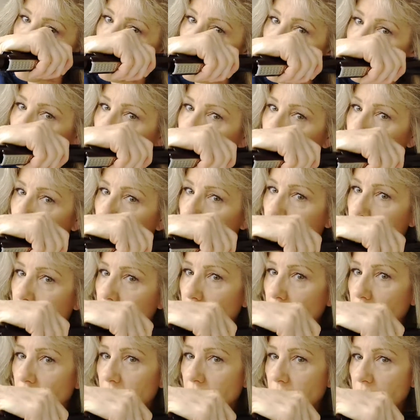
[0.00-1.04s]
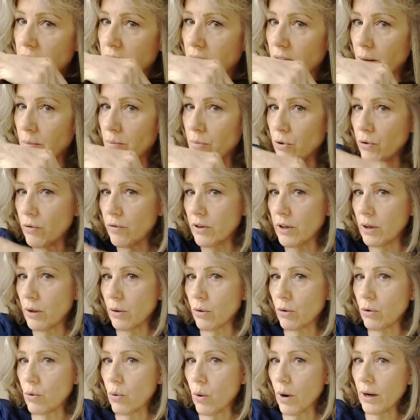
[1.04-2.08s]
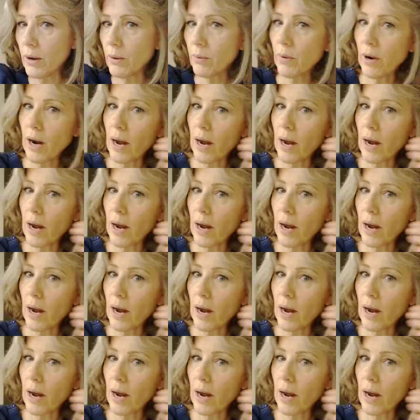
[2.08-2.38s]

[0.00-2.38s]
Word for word: I go down like this and I'm moving quite